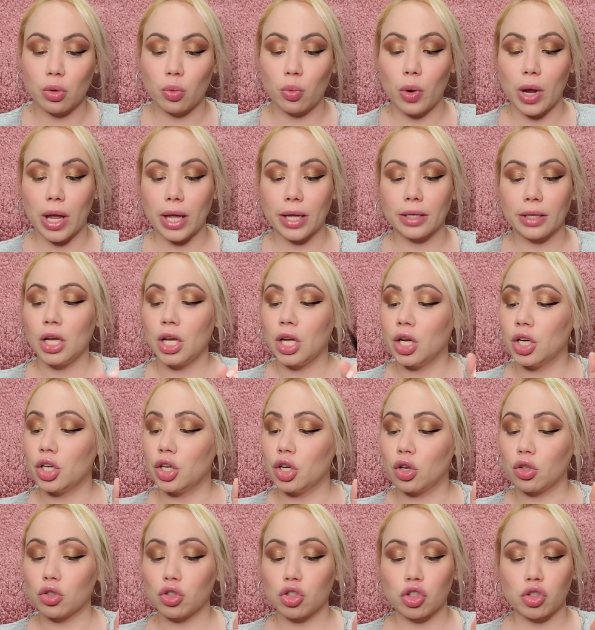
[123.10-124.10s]
the wing.
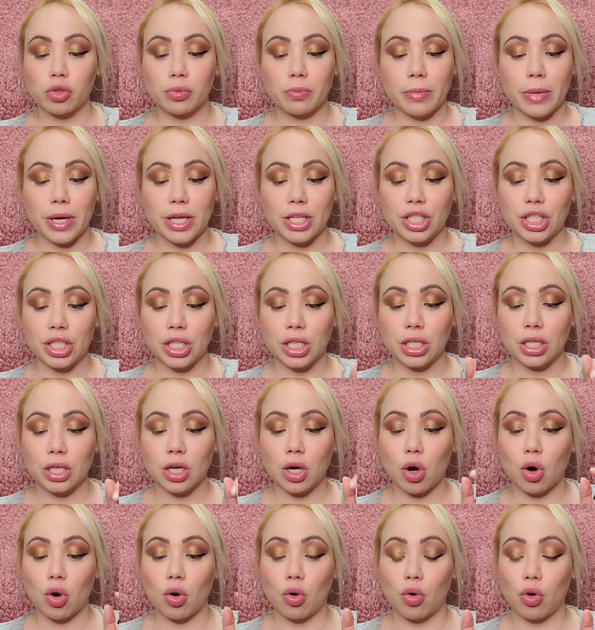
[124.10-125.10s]
No smudging
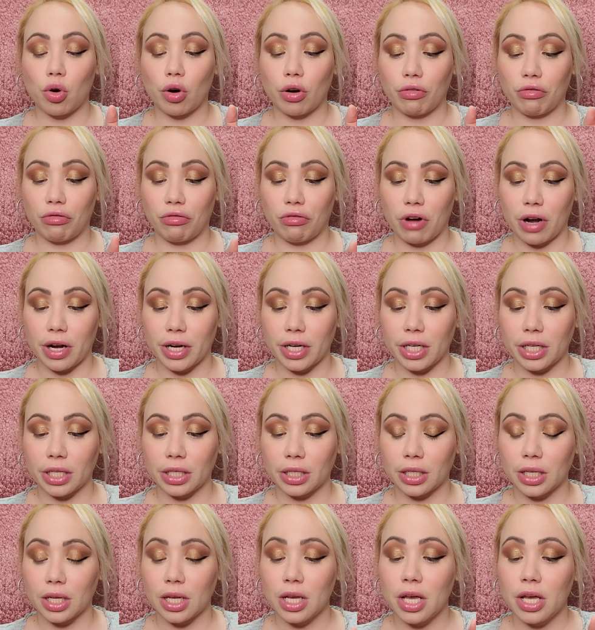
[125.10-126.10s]
or
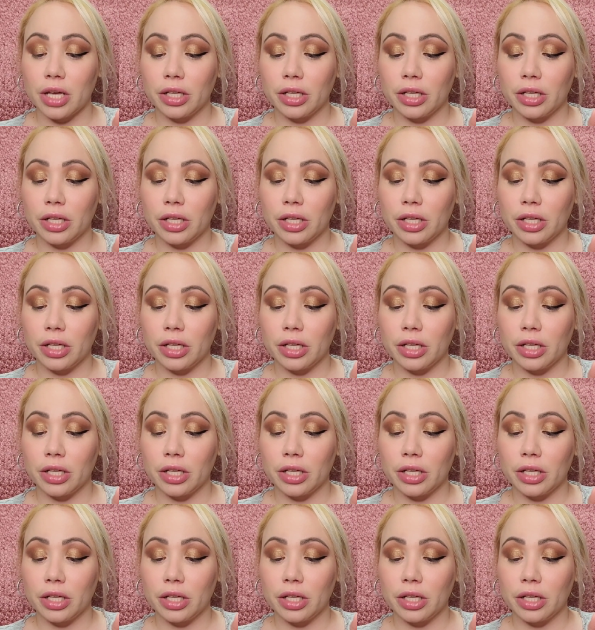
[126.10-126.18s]
running.